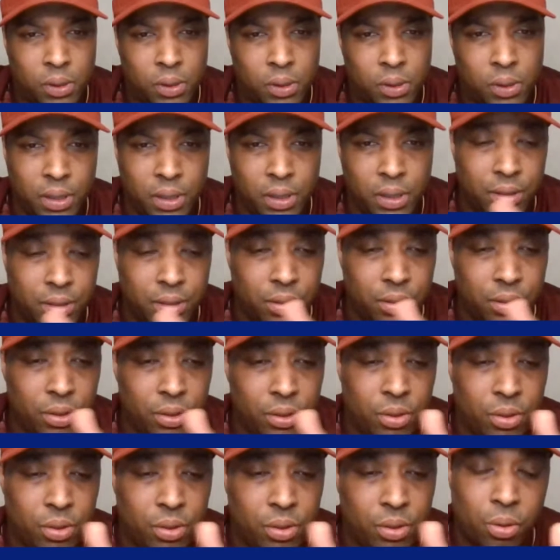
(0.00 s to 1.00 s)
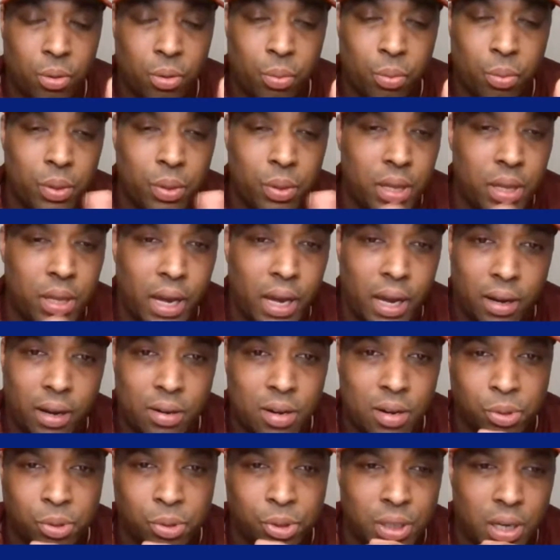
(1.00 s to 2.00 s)
were clinical
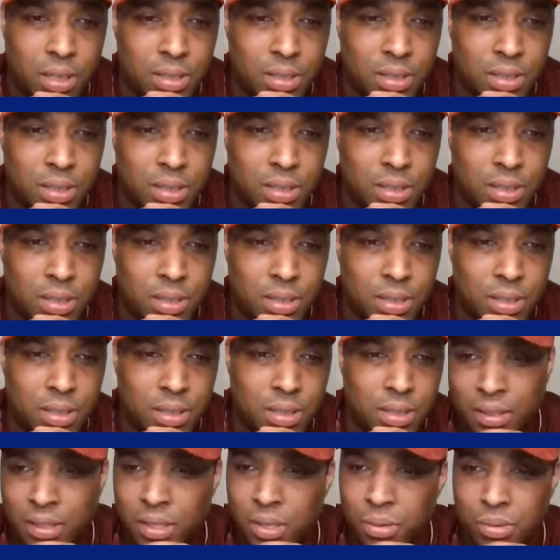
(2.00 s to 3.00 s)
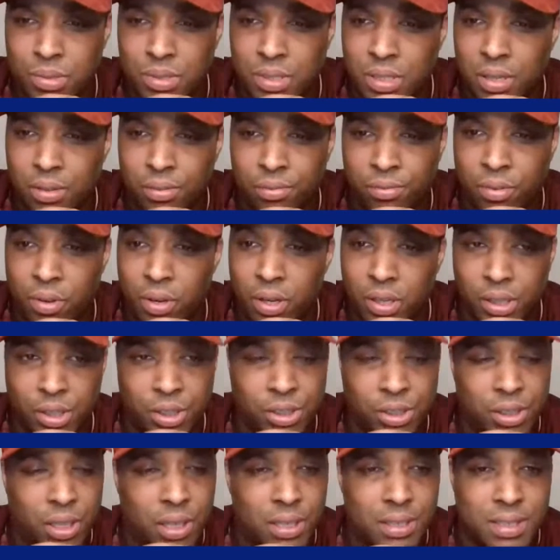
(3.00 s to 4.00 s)
with our couple shots. I
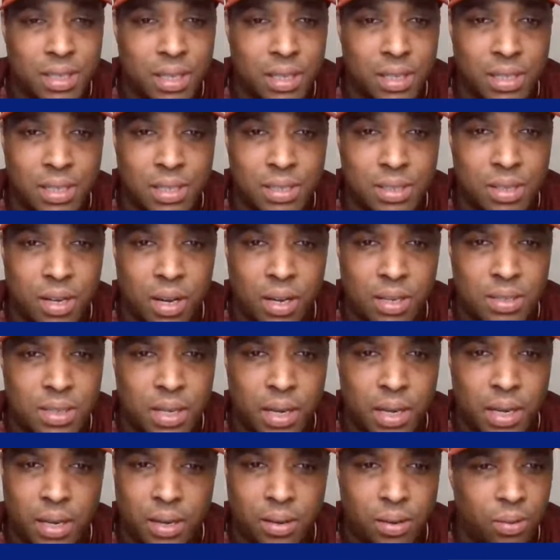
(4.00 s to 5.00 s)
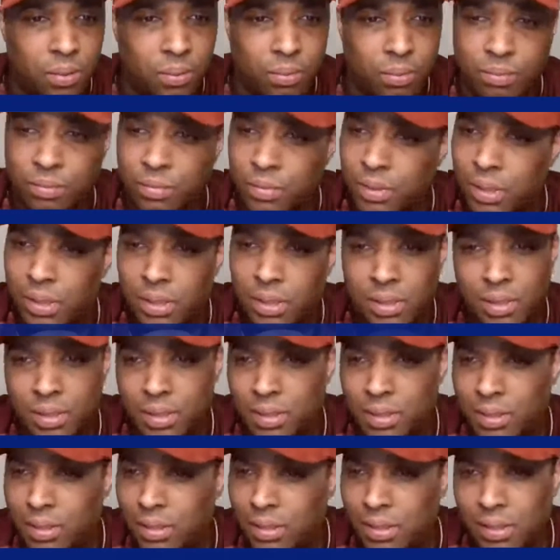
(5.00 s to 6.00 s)
think it was near 30 shots that
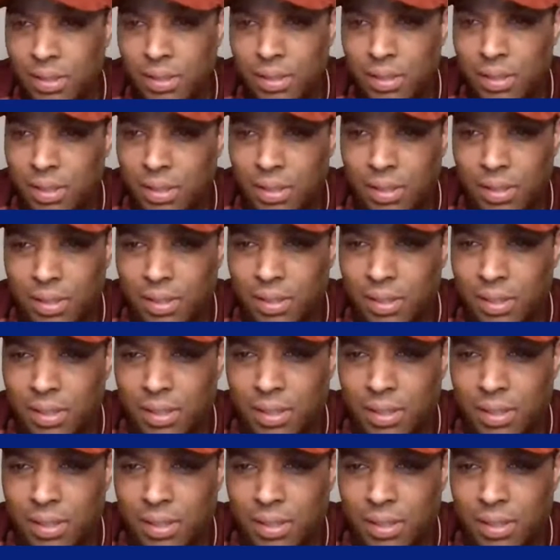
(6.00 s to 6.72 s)
these guys had, and